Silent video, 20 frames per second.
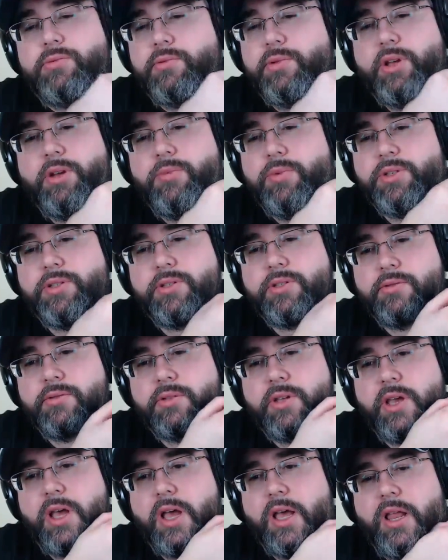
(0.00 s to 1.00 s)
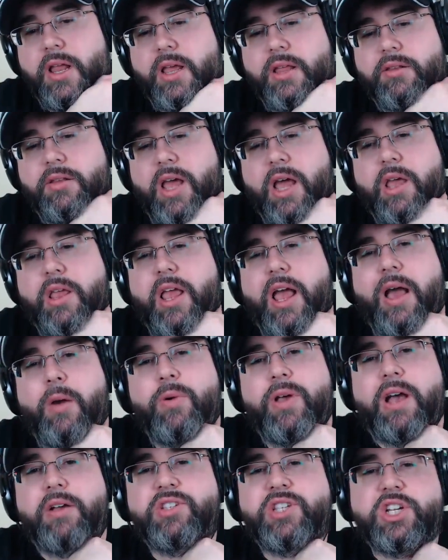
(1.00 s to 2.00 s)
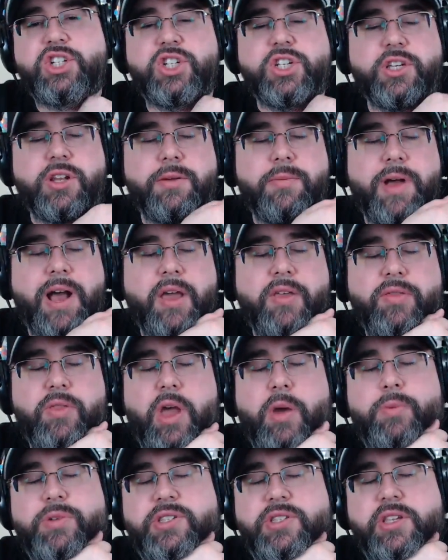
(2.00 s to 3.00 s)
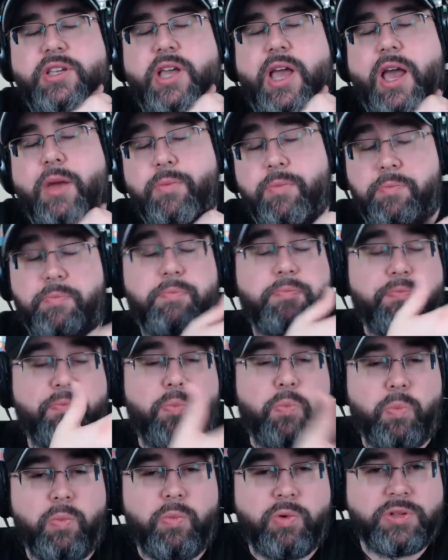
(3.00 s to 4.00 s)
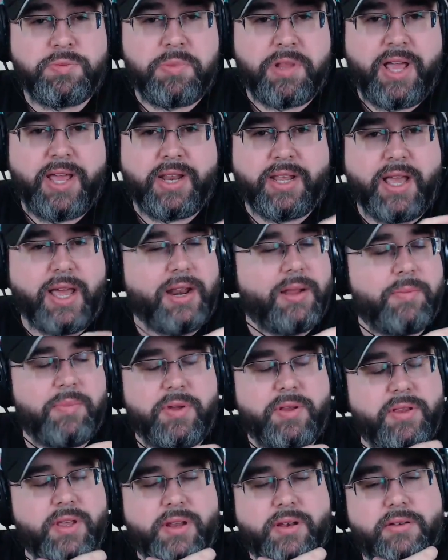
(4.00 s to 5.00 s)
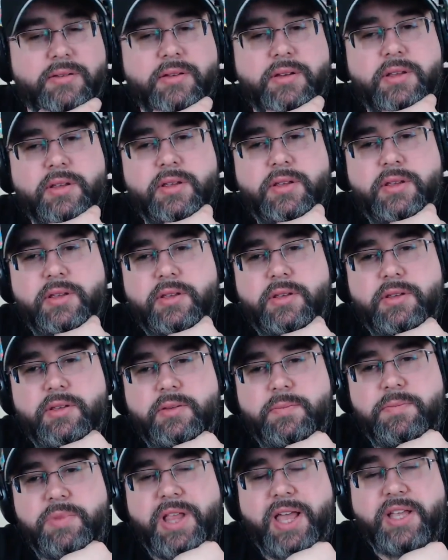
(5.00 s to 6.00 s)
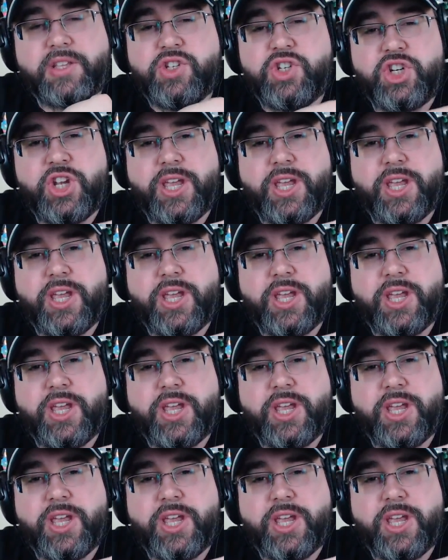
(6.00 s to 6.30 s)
I wasn't. Yeah, I I, I, I was actually gonna. I, I was think I was planning on it, but then it would have been kind of